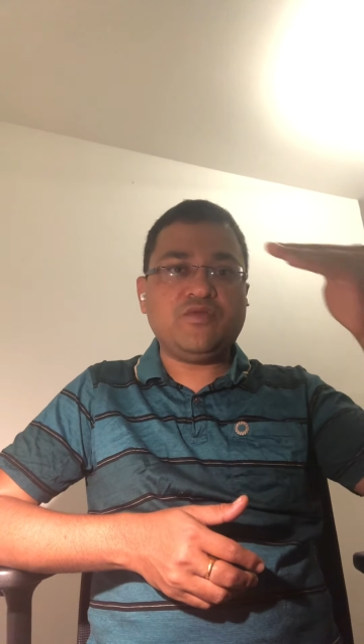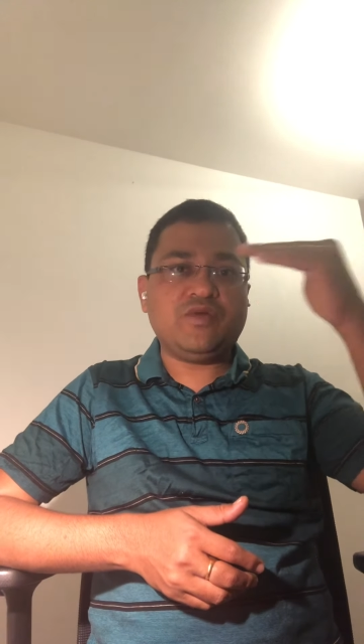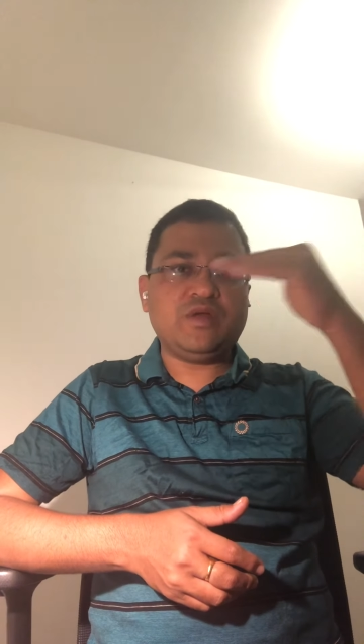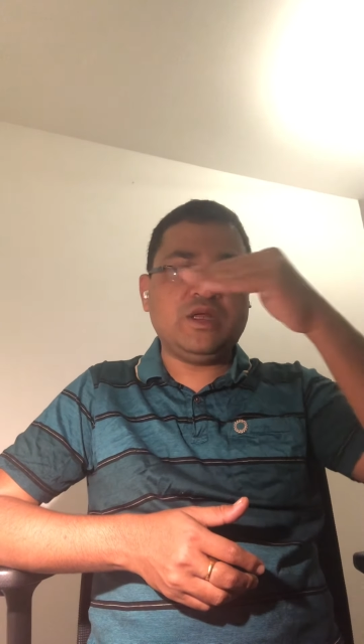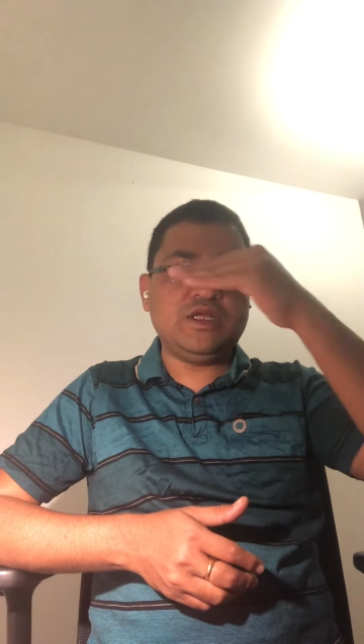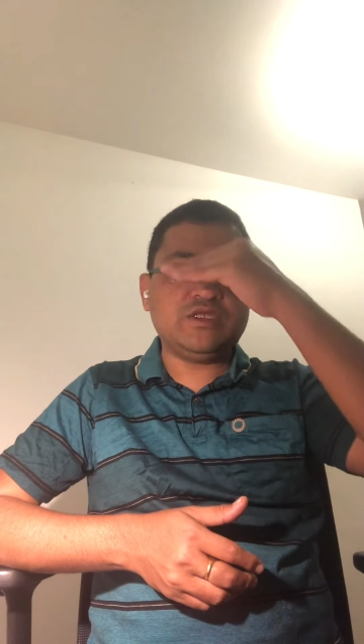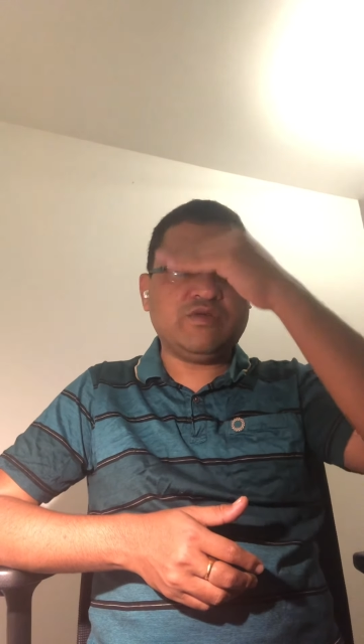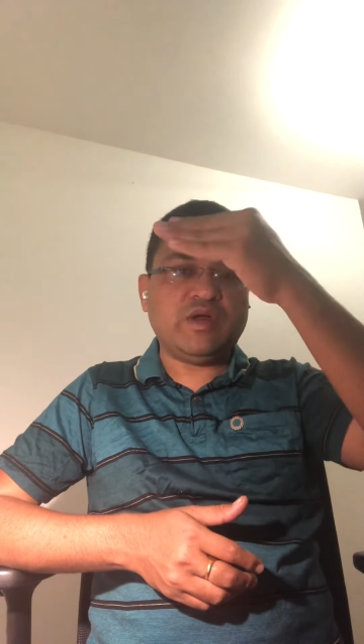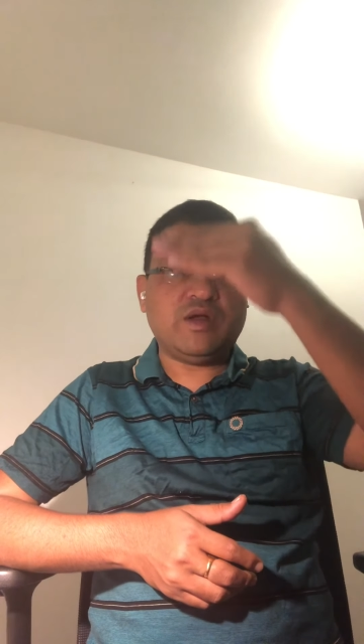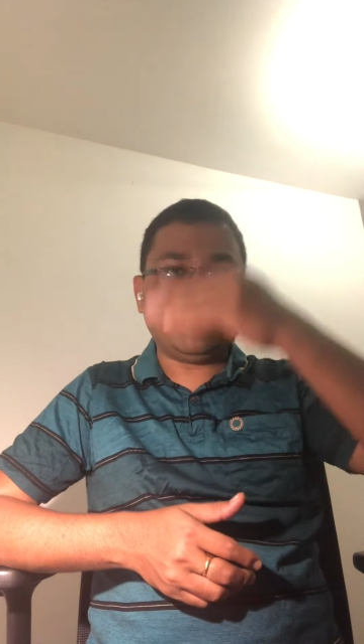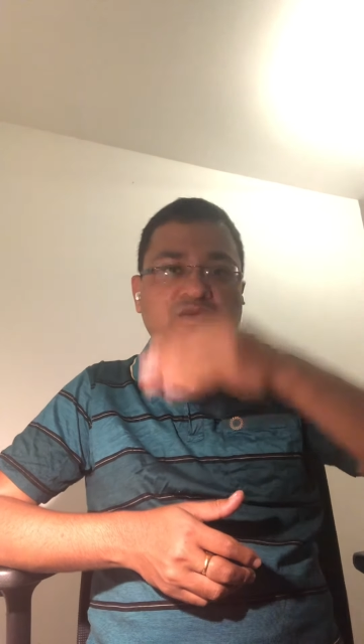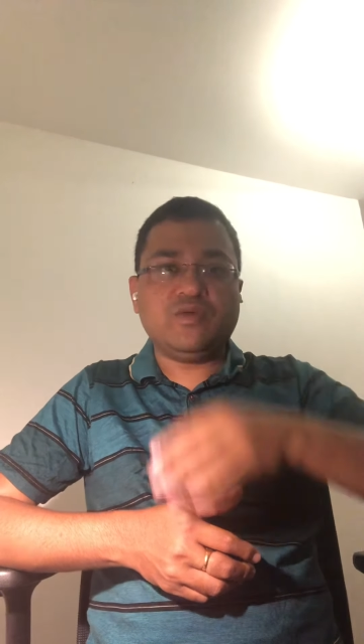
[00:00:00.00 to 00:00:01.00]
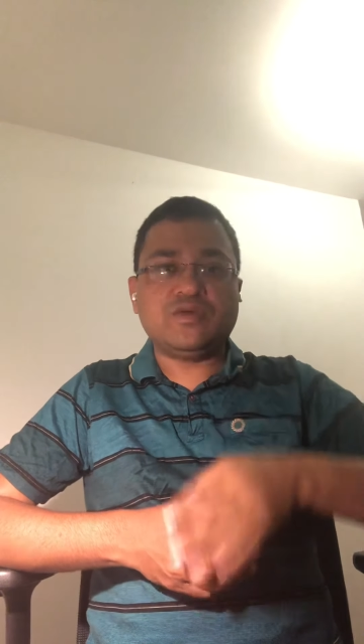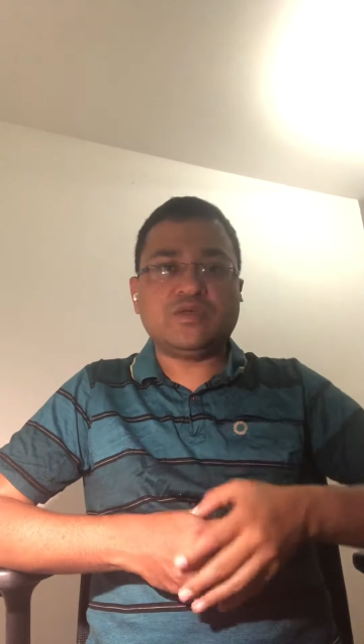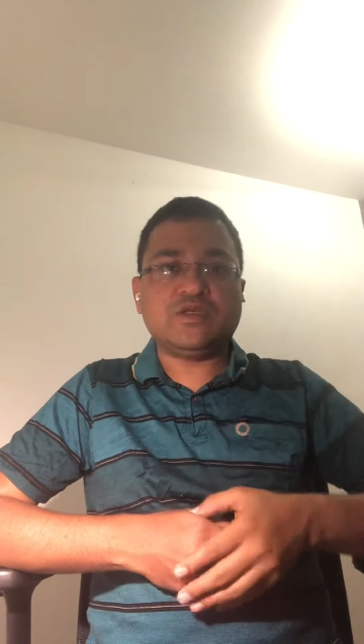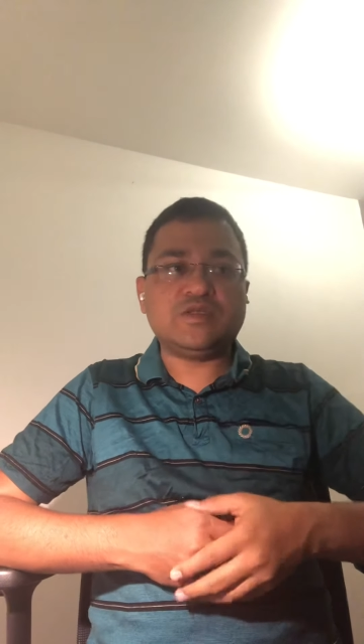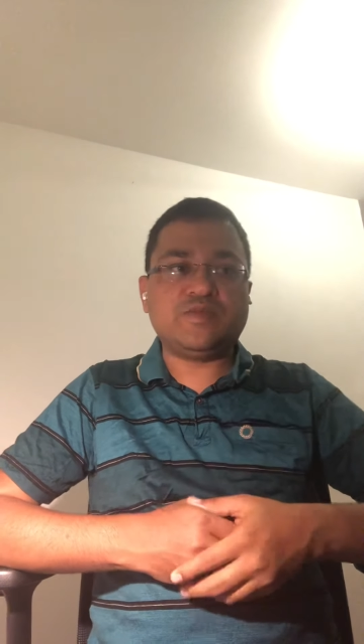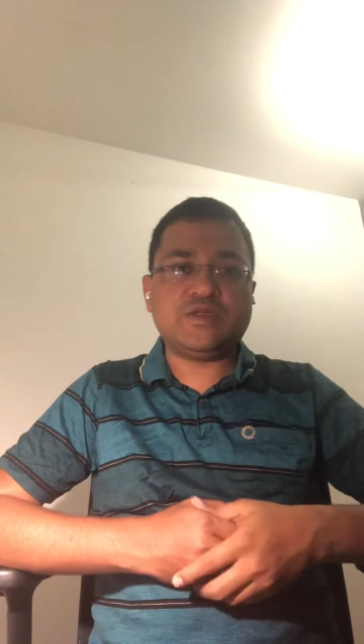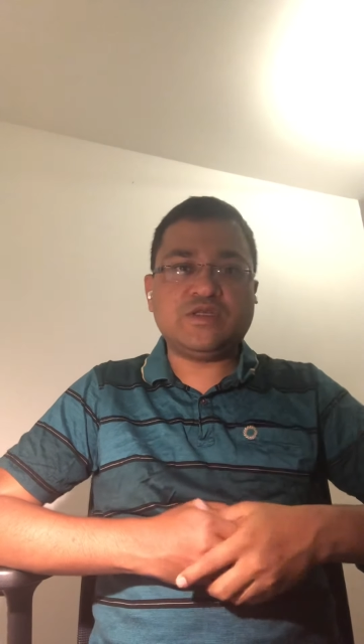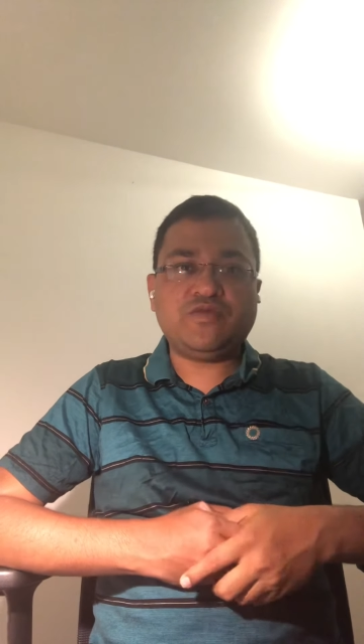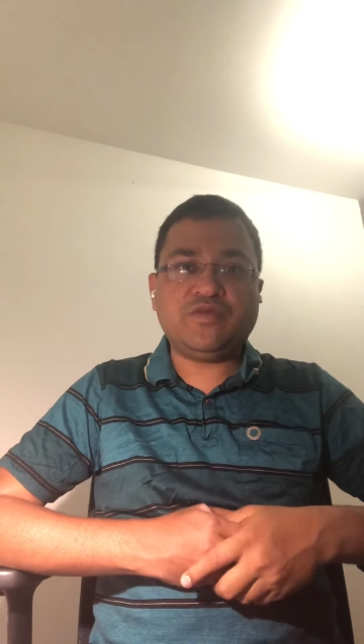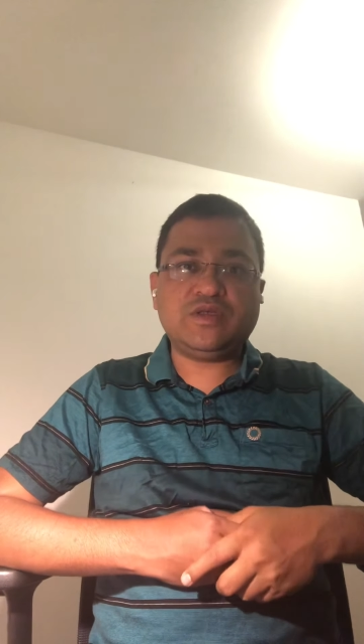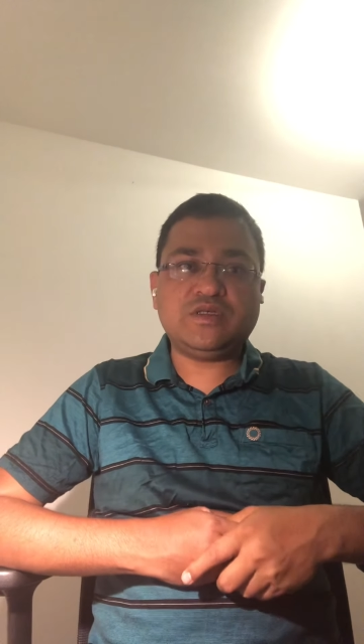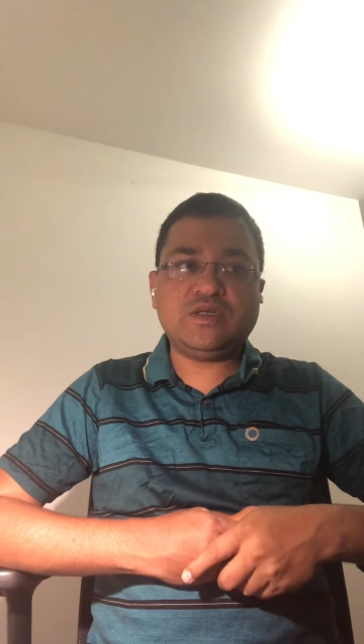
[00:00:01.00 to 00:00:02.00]
for each one of those
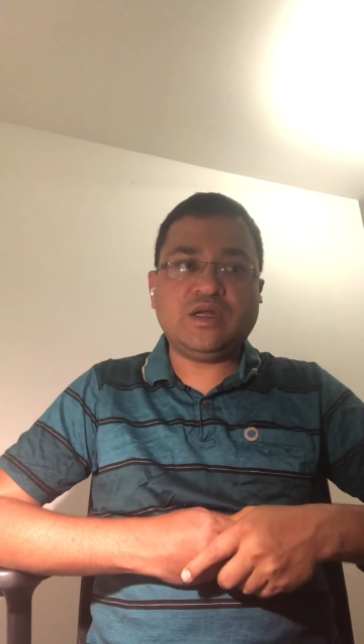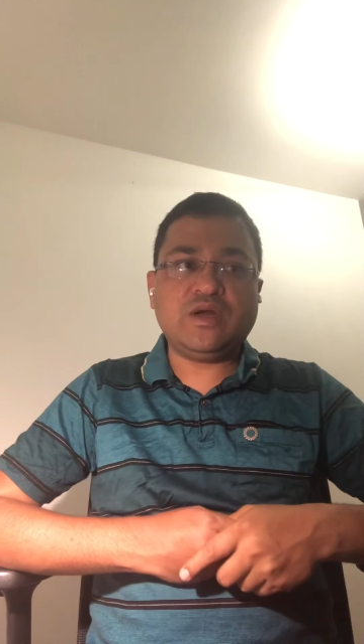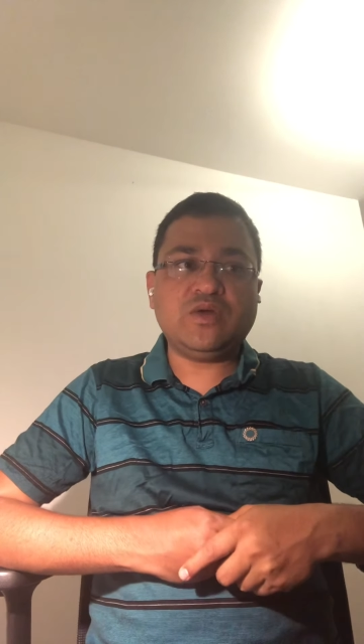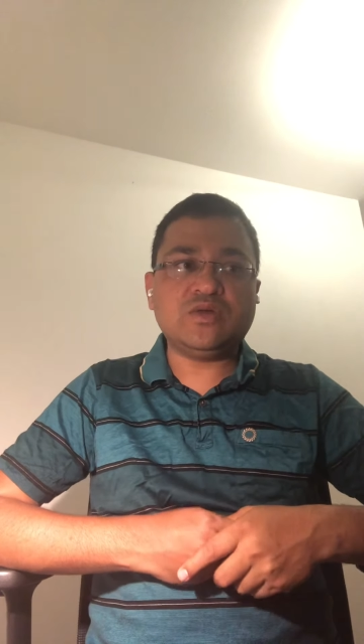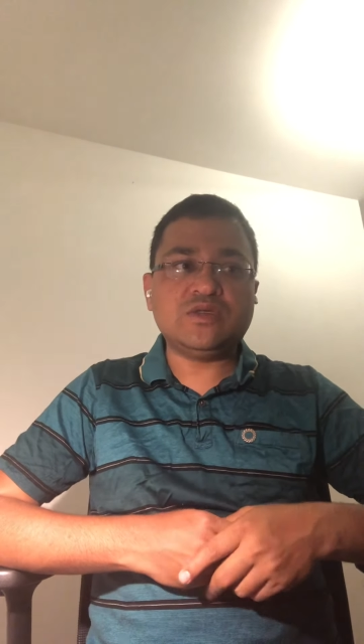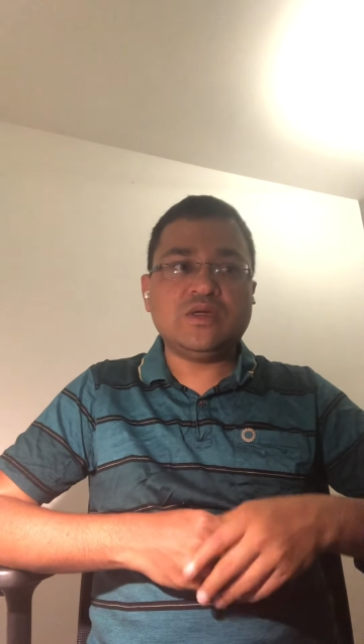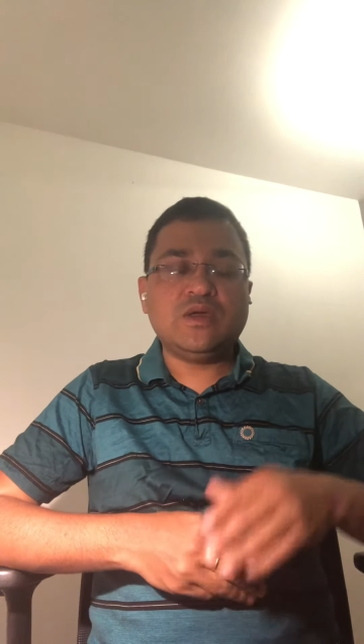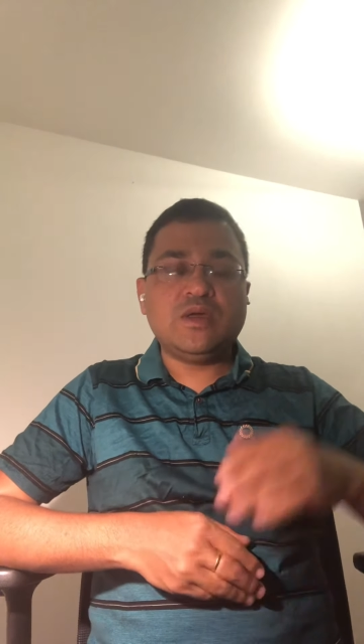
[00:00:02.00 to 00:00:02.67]
specific scenarios